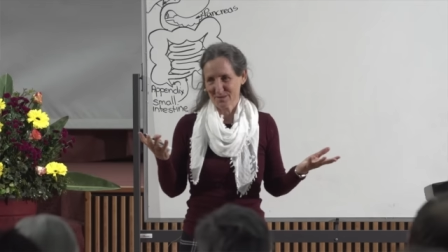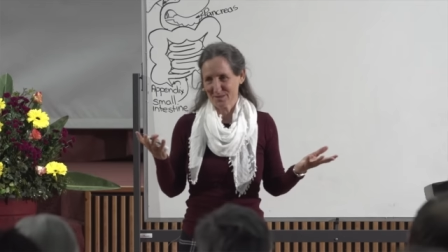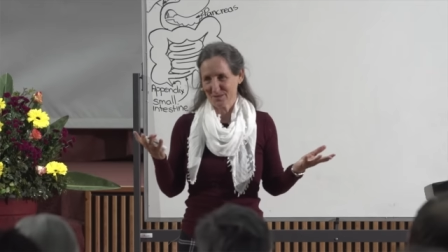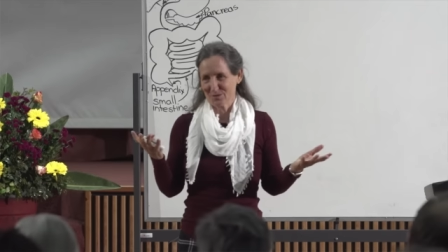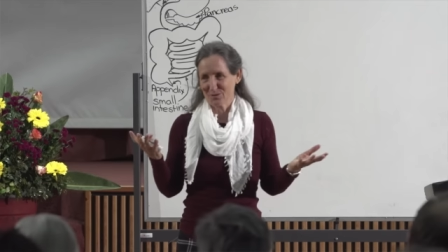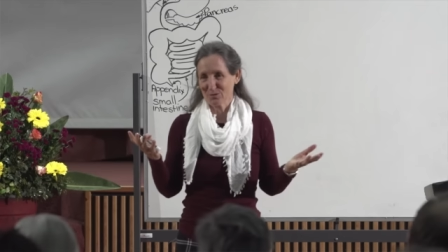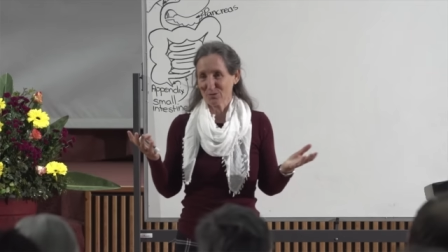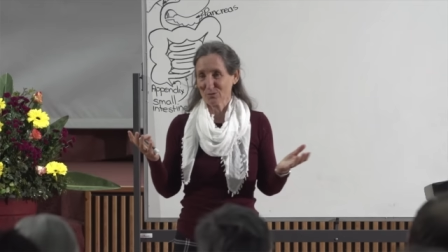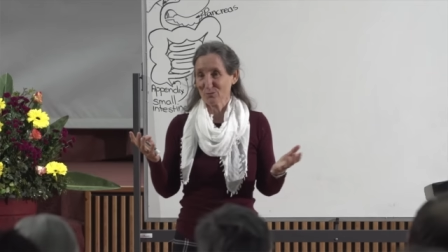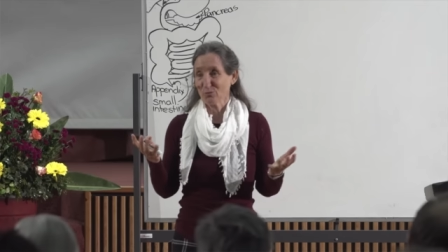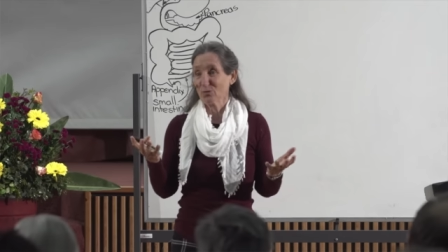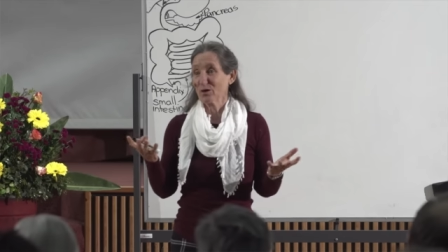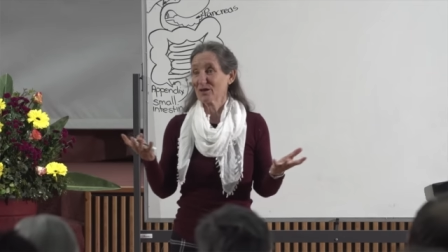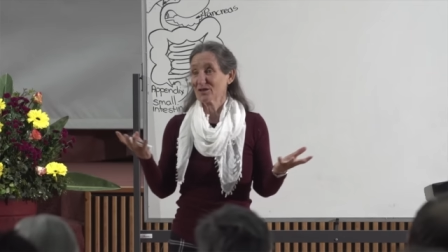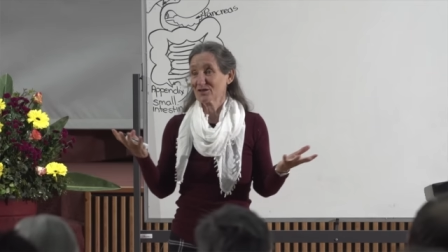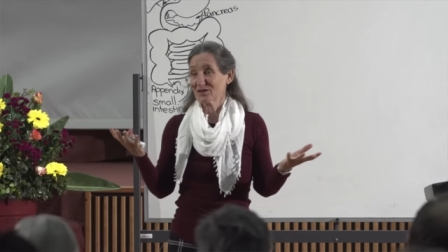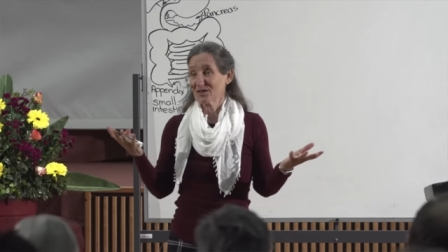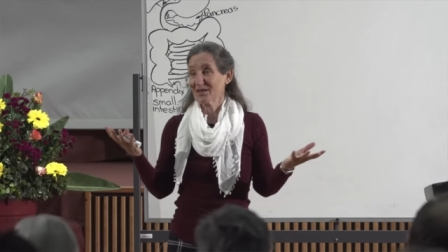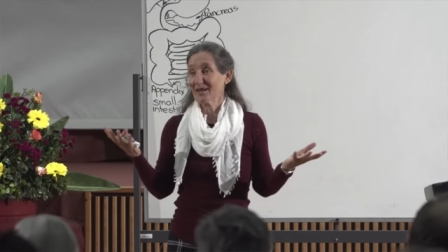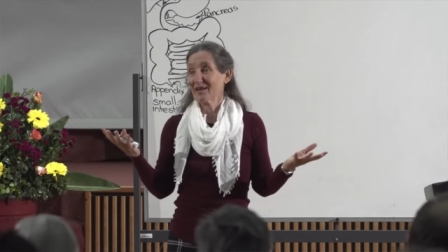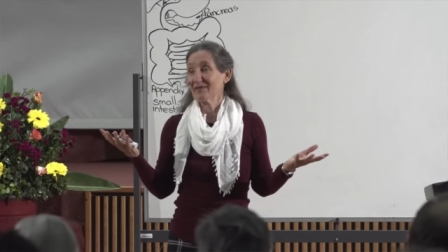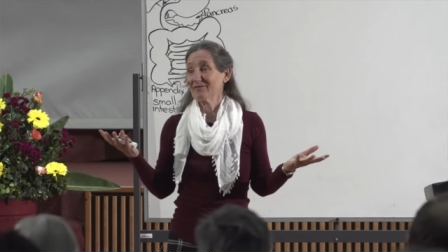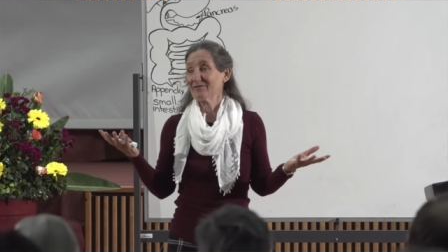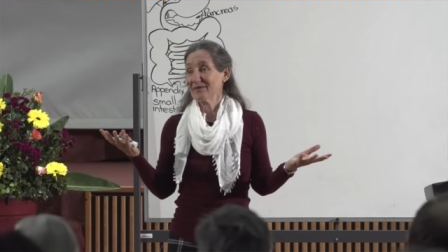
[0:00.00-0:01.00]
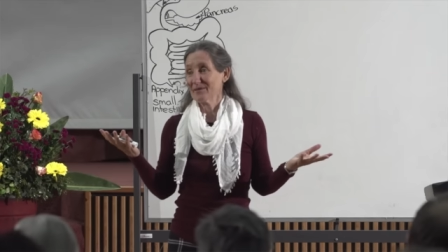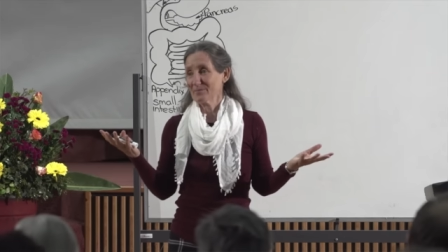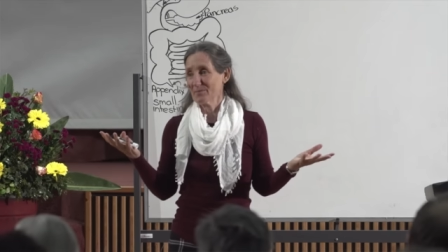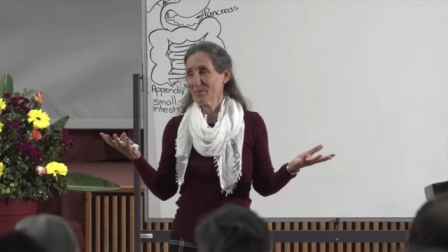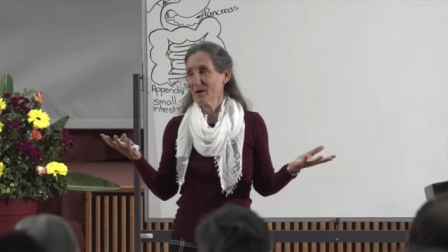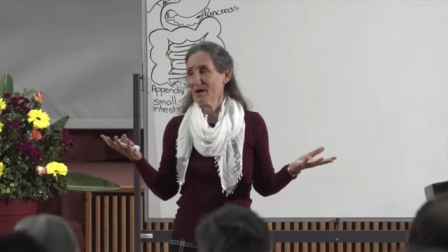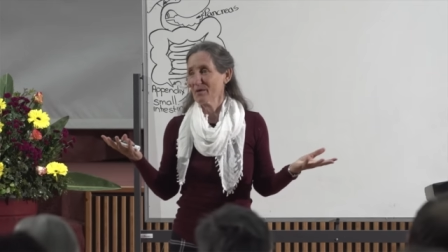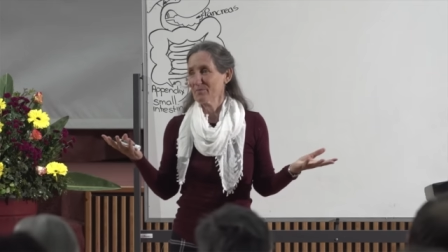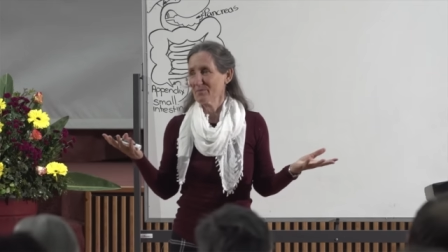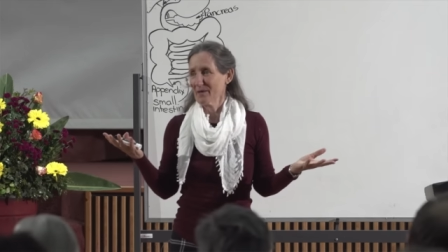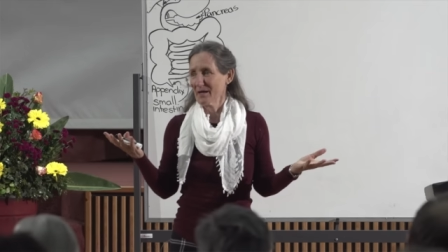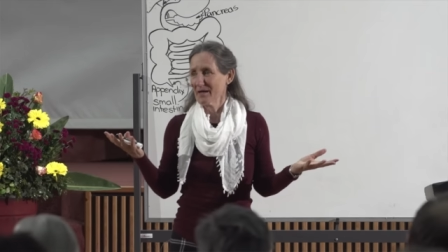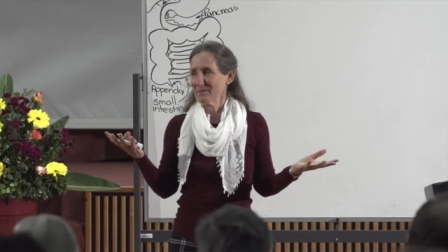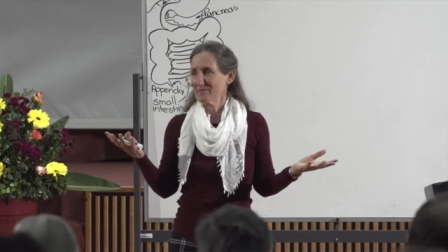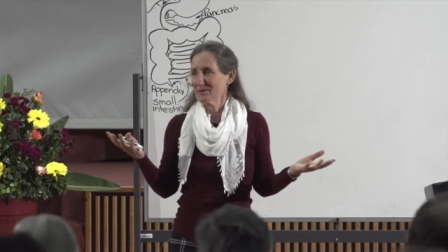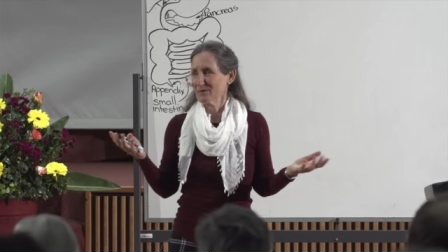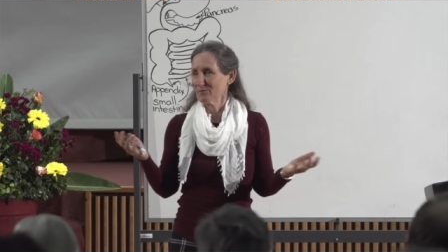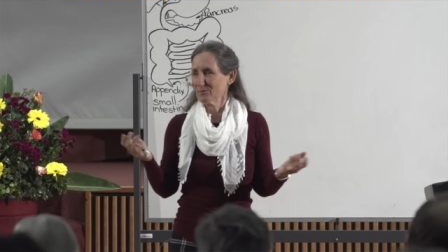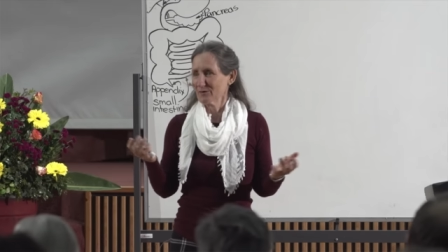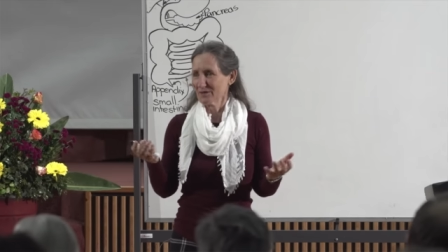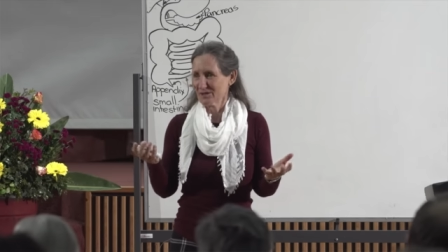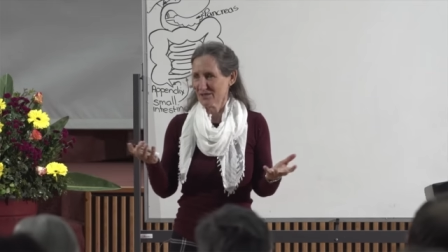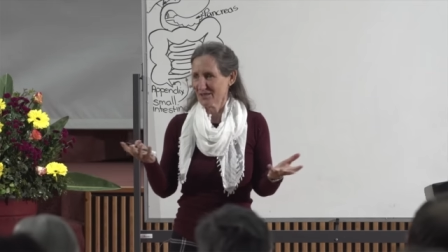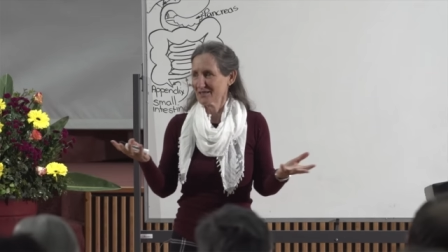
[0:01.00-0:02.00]
It's called What Shall I Feed My Baby,
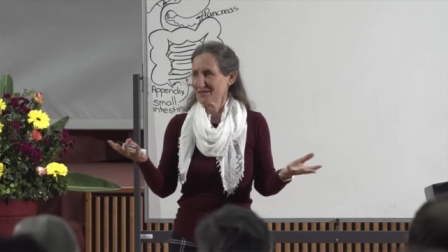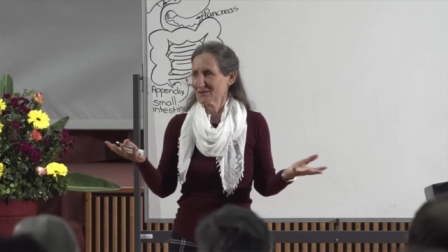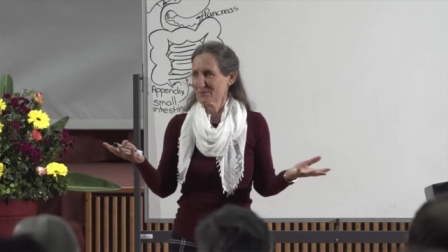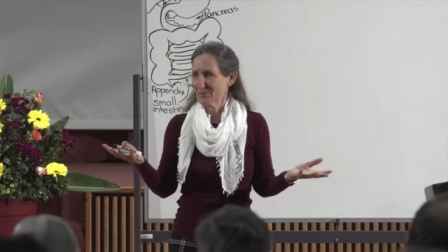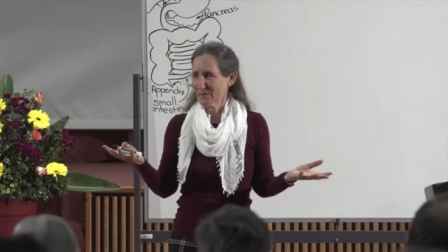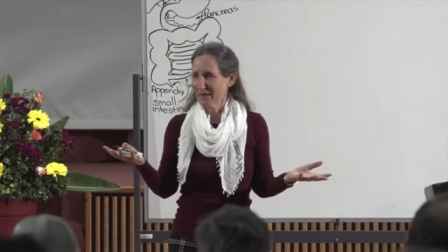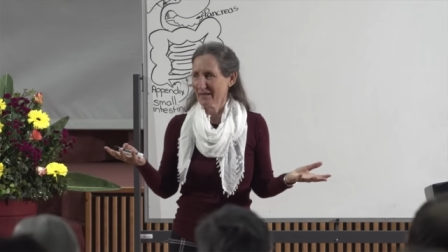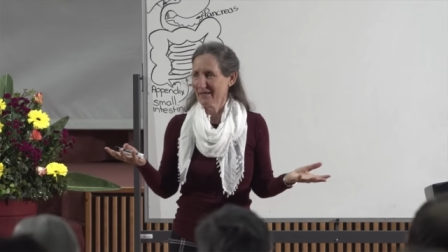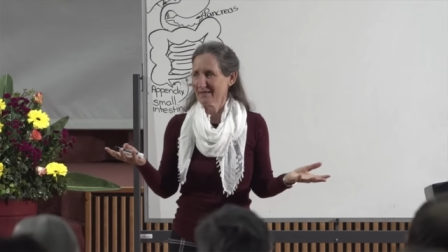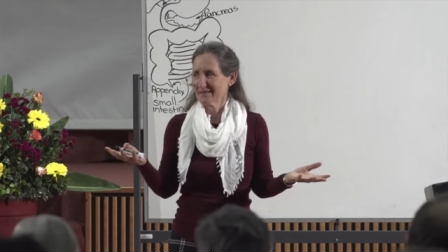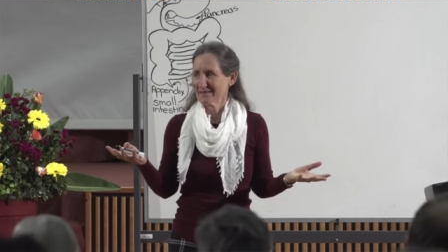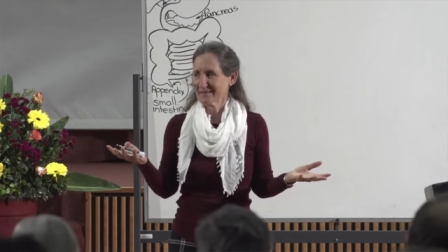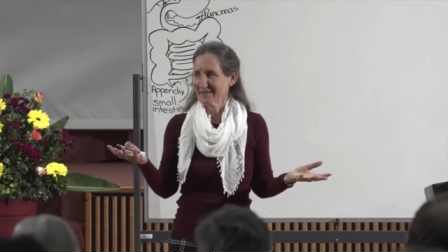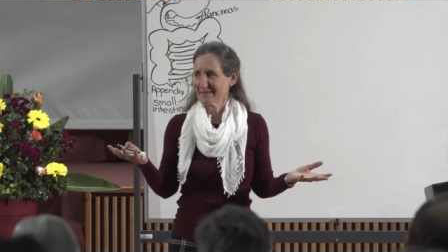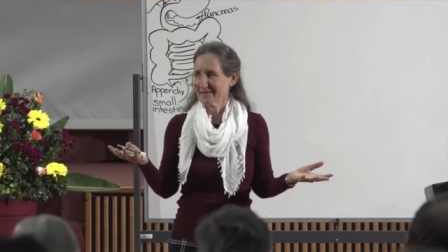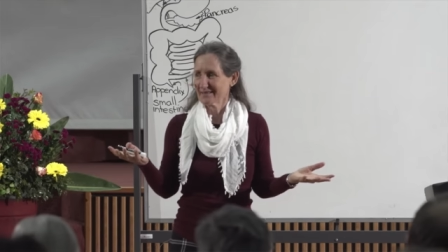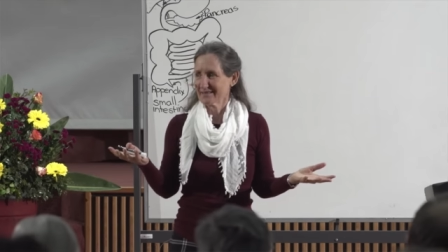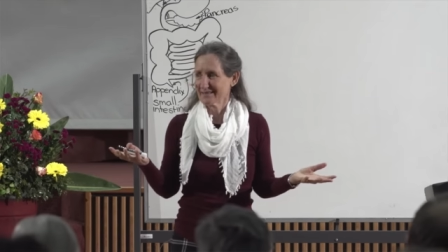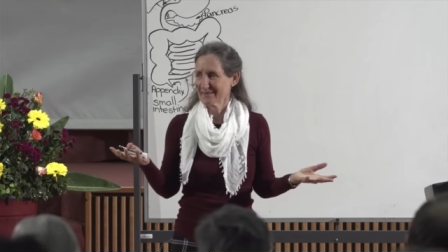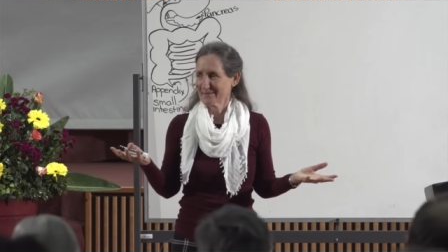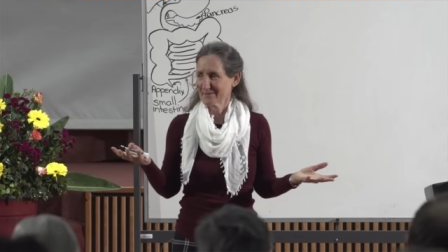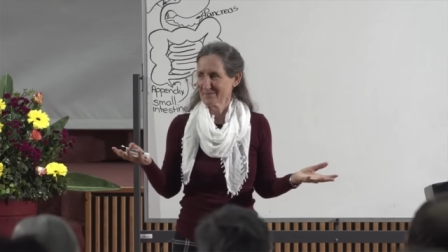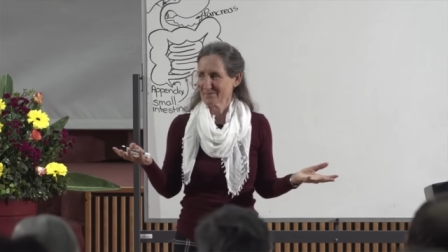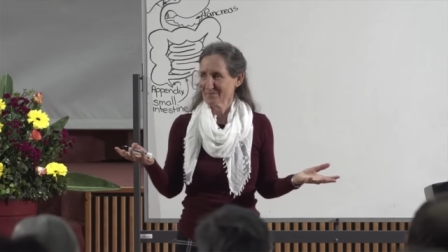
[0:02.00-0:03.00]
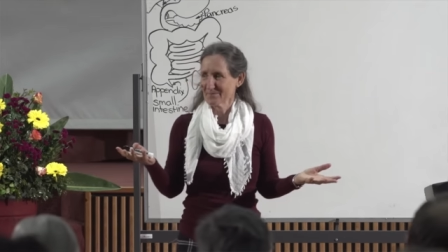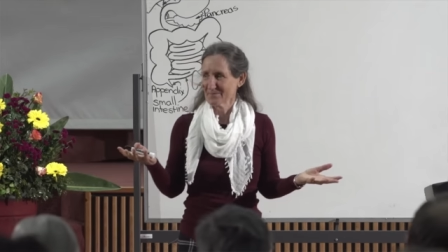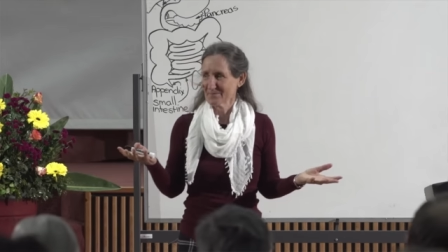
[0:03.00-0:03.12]
which explains this.